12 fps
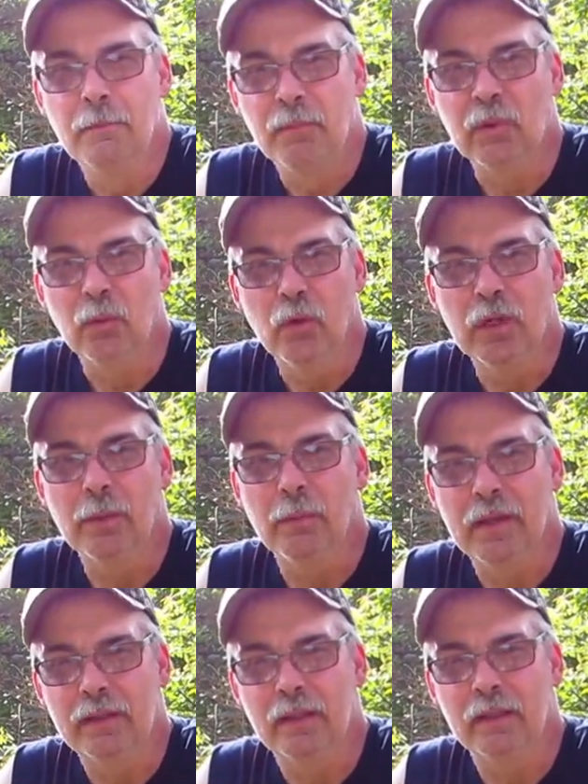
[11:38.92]
The wood I'm
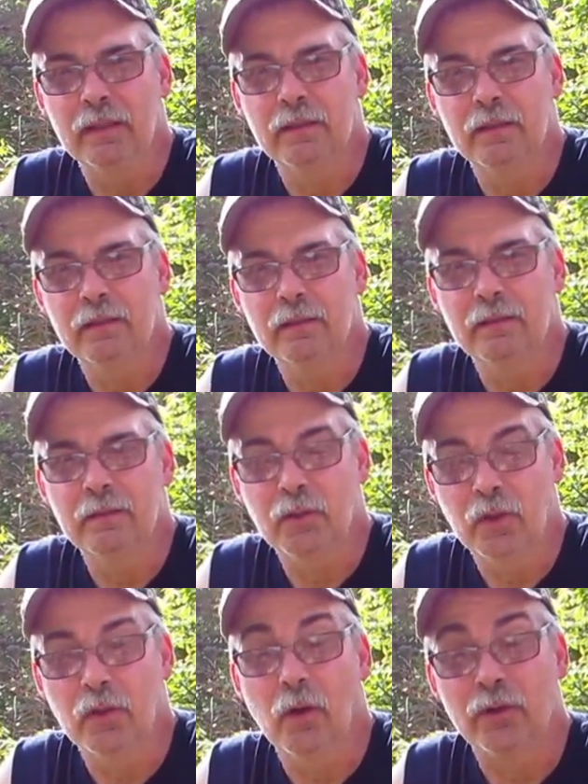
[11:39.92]
making,
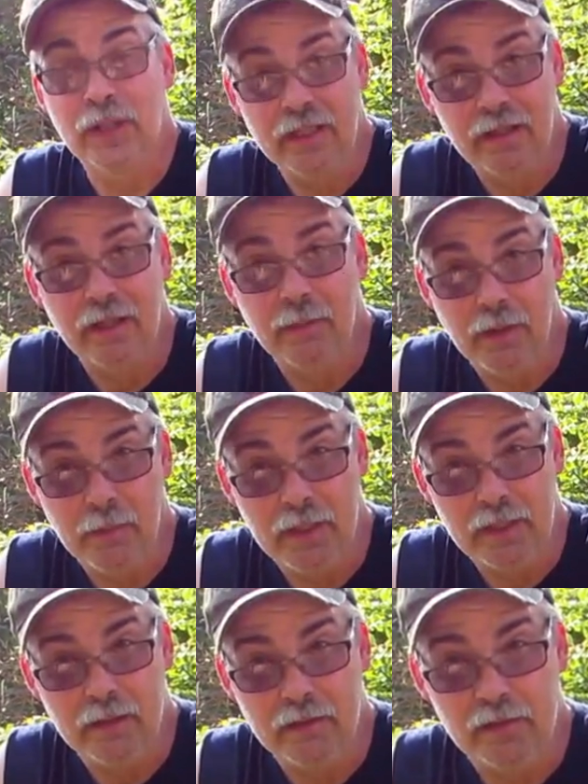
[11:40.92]
or thinking about
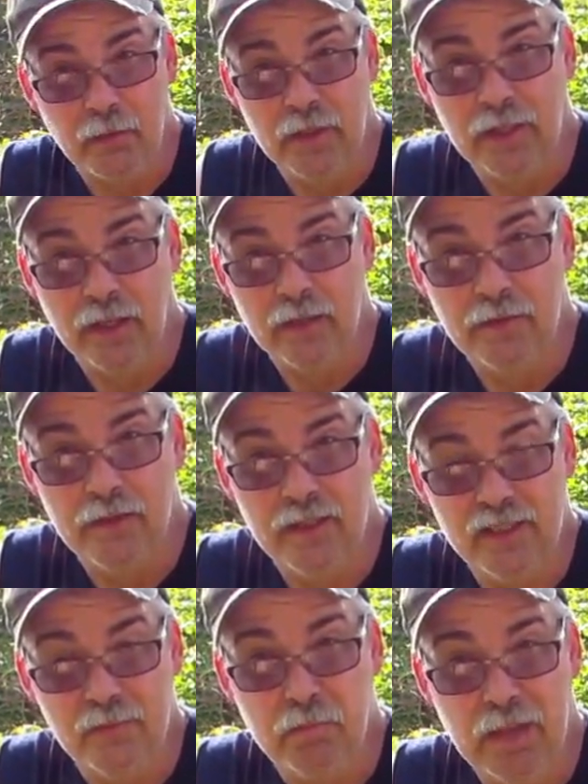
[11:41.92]
making a swing out of it
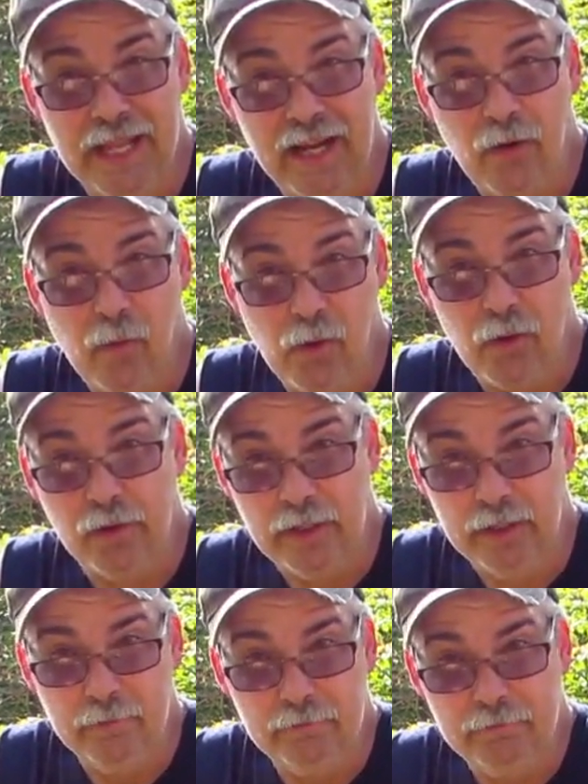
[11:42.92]
is black walnut.